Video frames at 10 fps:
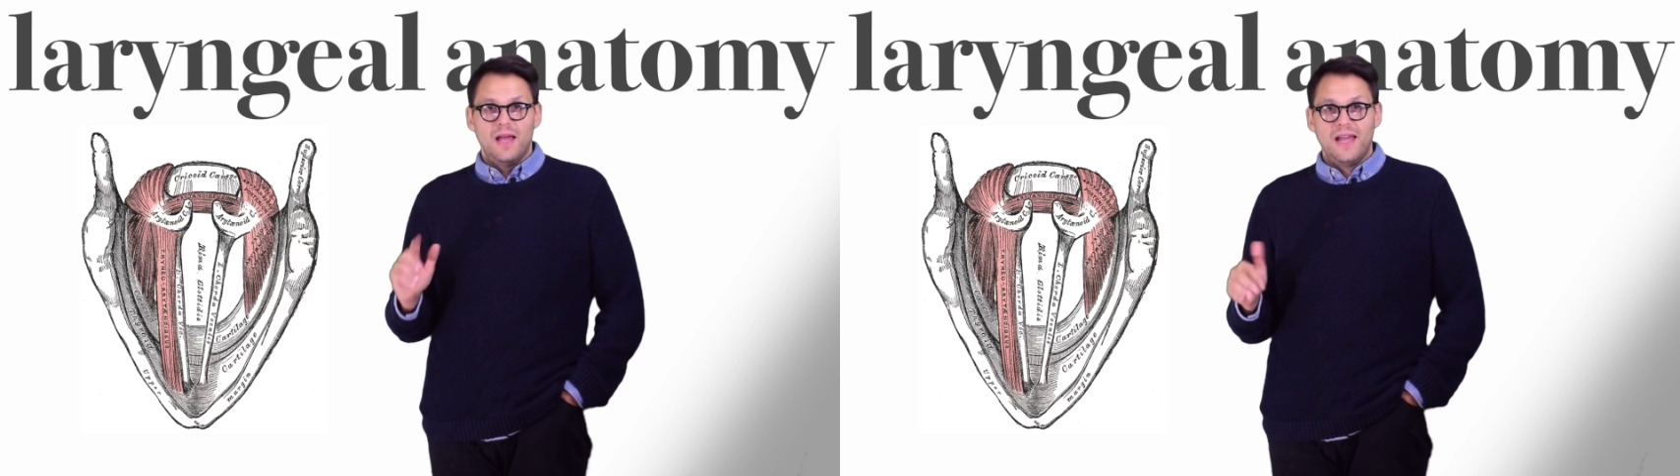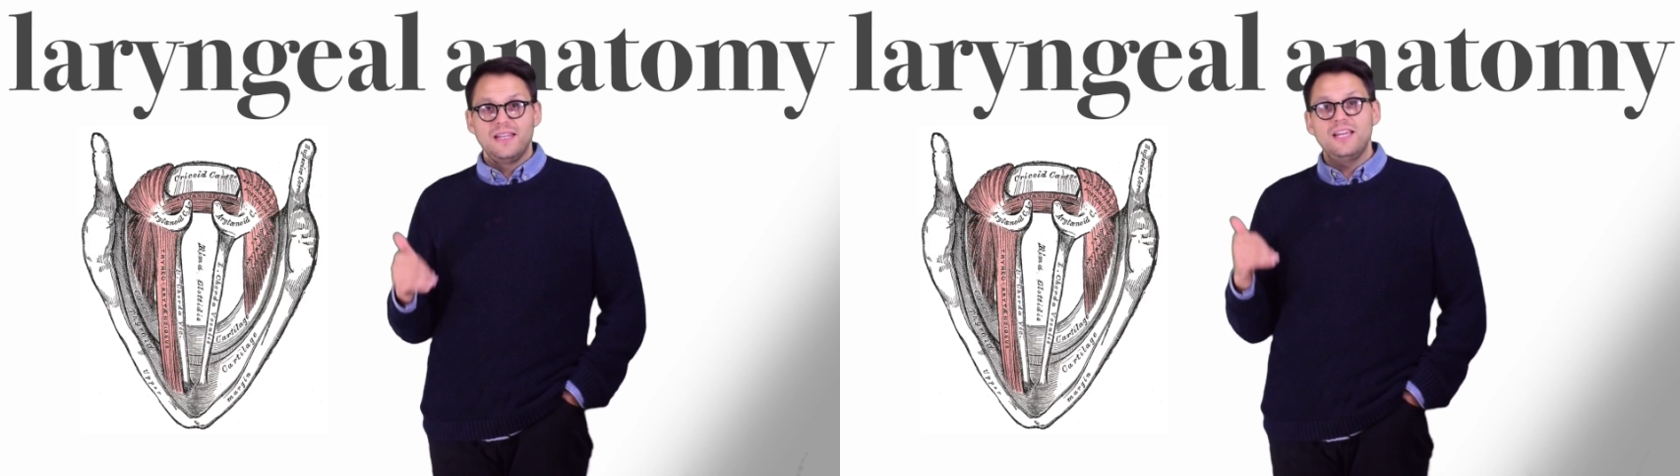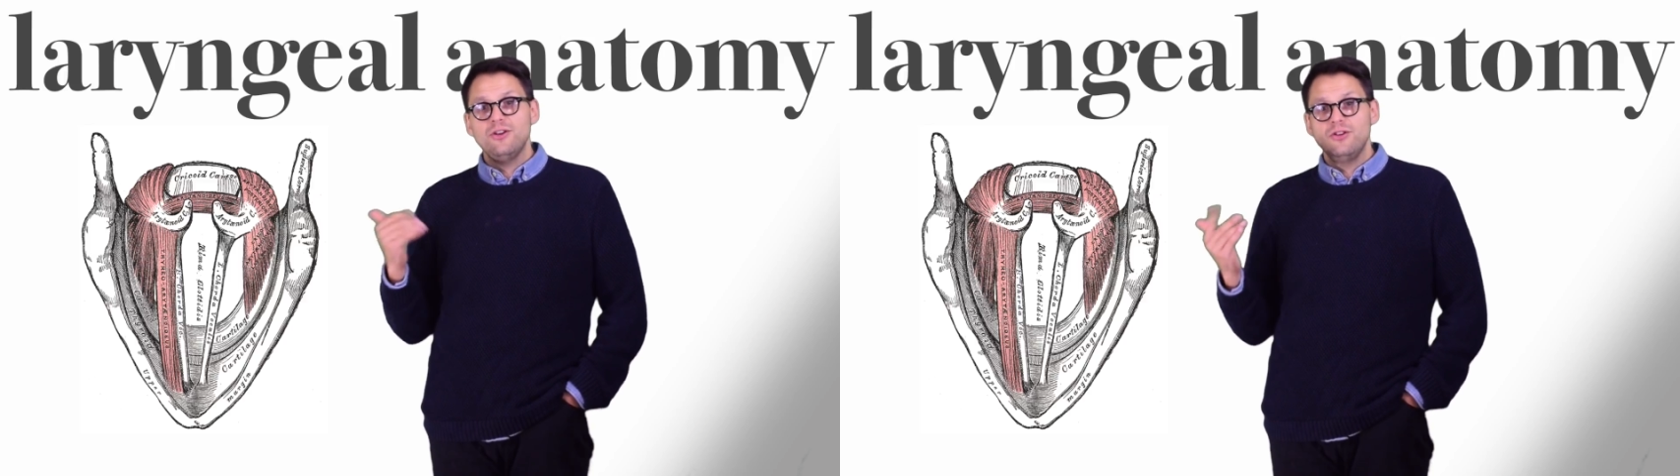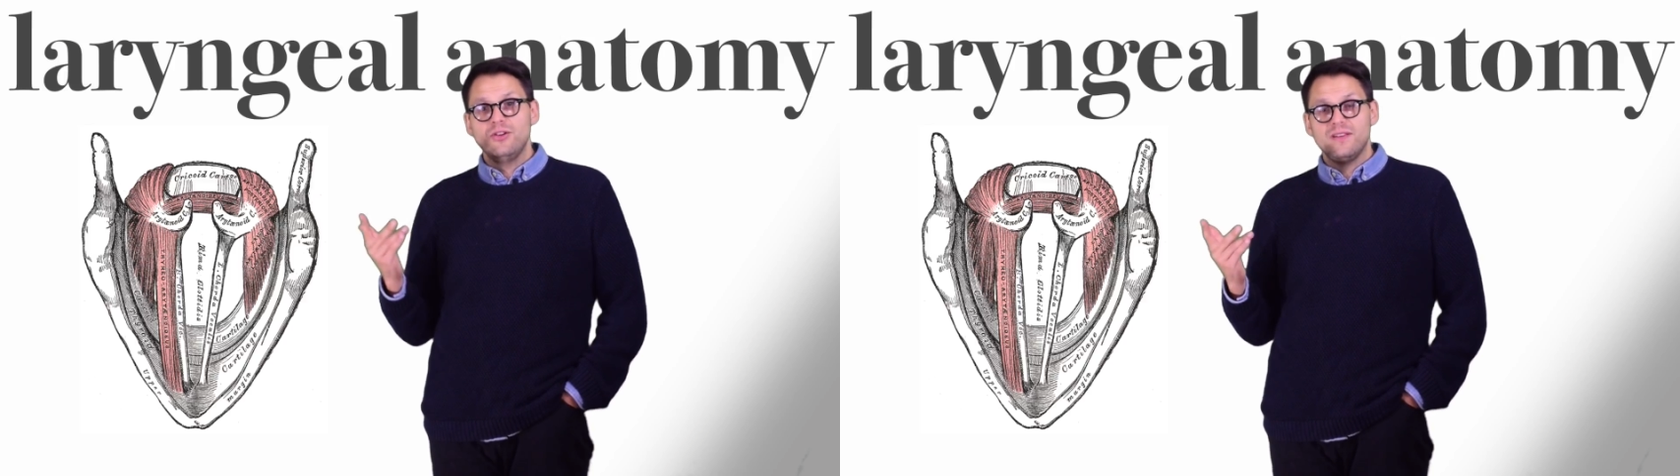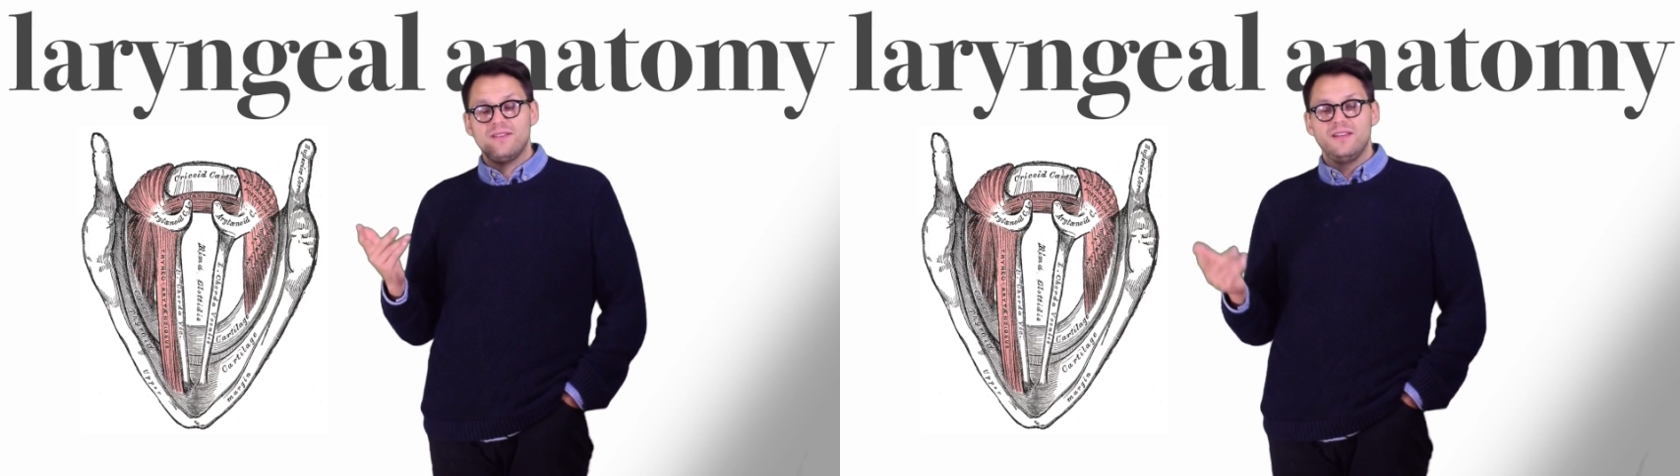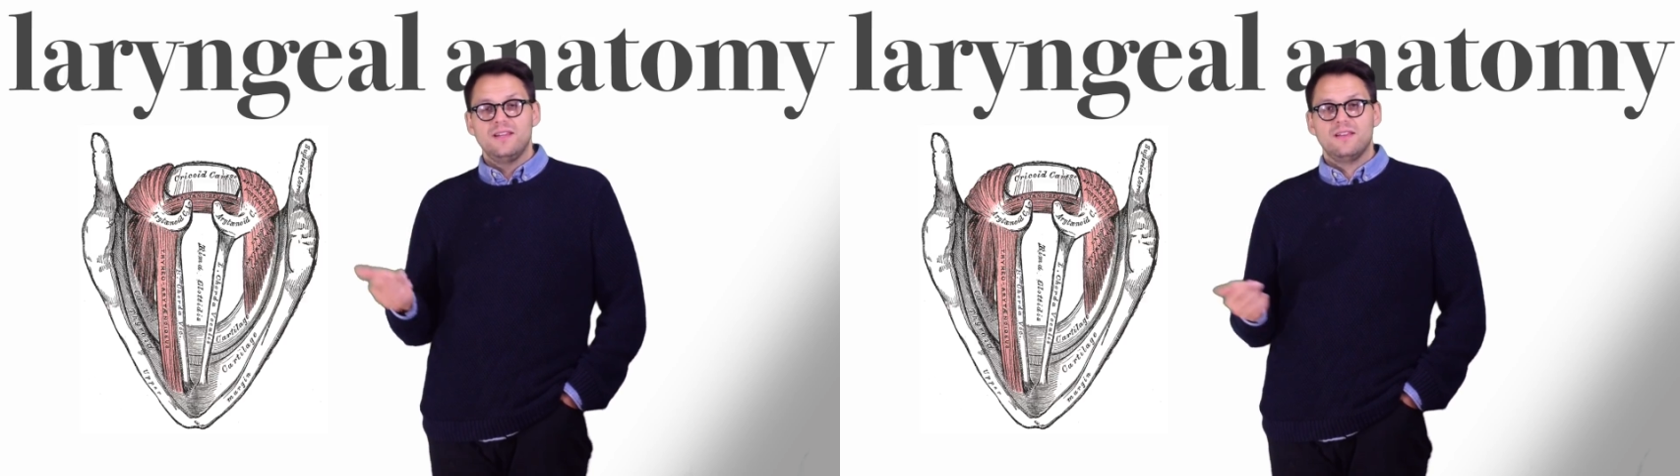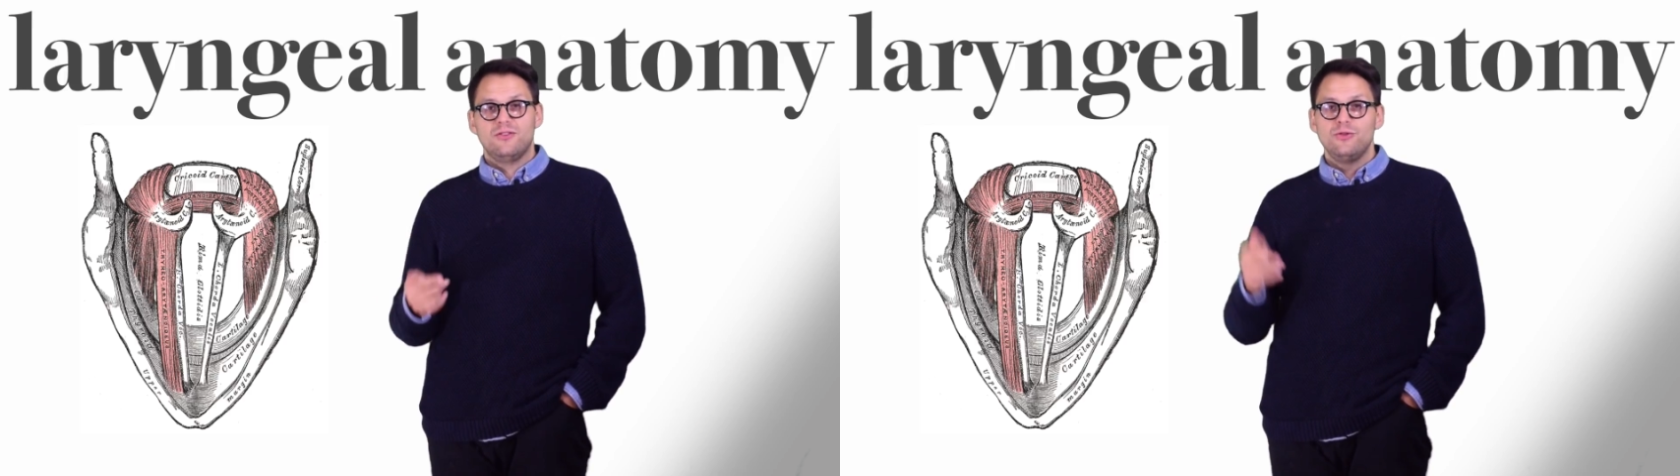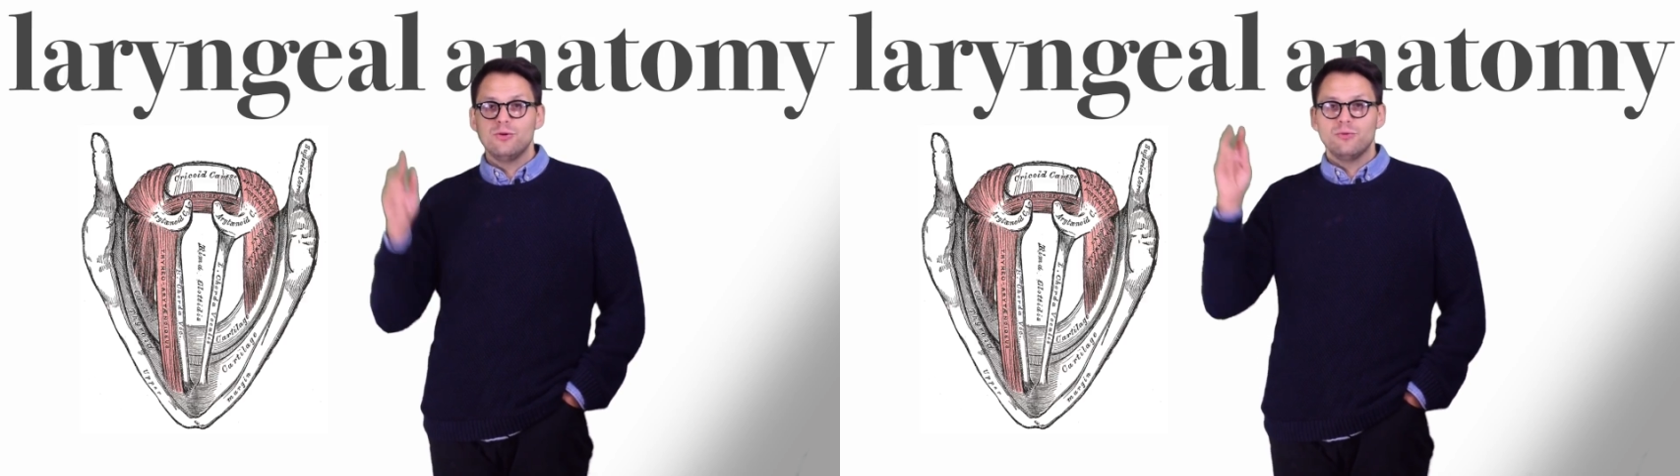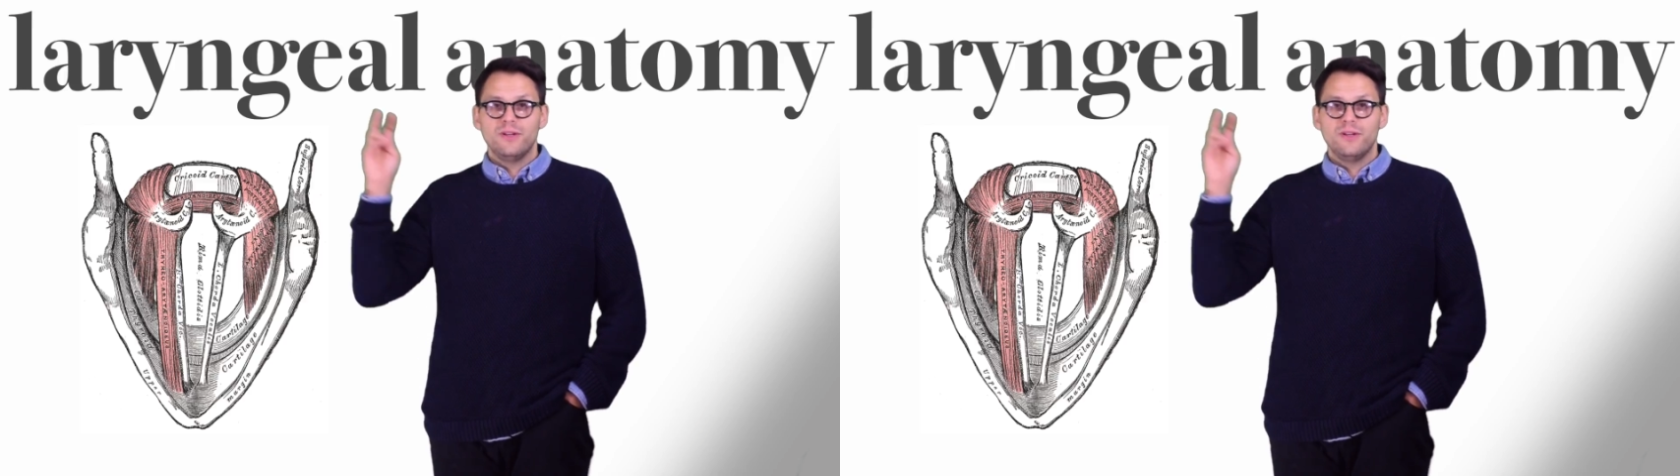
And here you can see the two